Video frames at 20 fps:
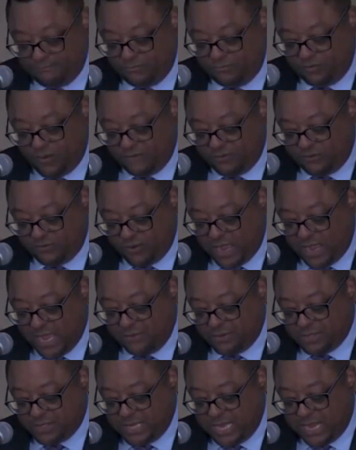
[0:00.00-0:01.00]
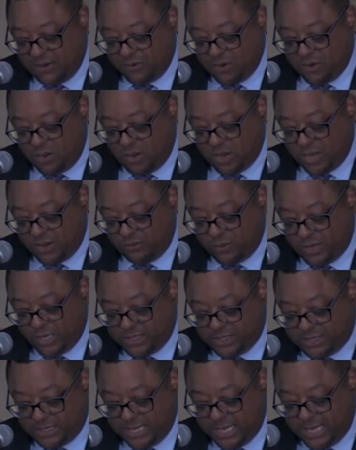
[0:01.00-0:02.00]
Reverend Wright was not wrong in what
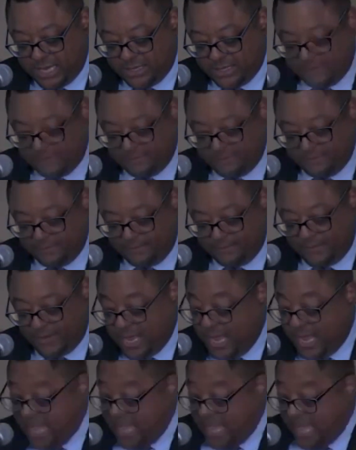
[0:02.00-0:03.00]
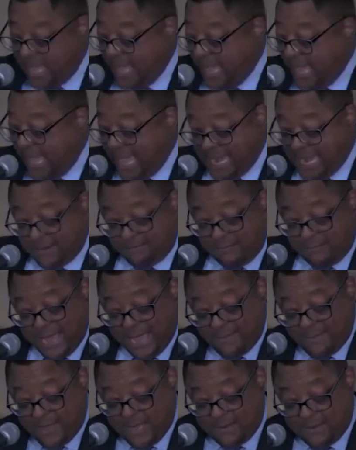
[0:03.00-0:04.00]
he said. And
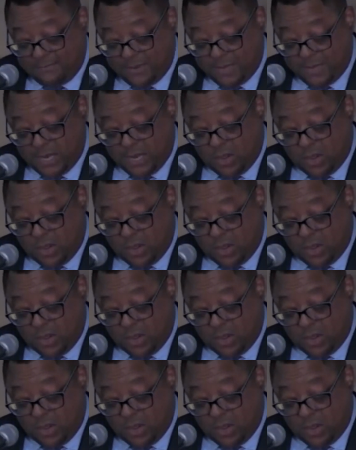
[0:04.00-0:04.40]
maybe, 10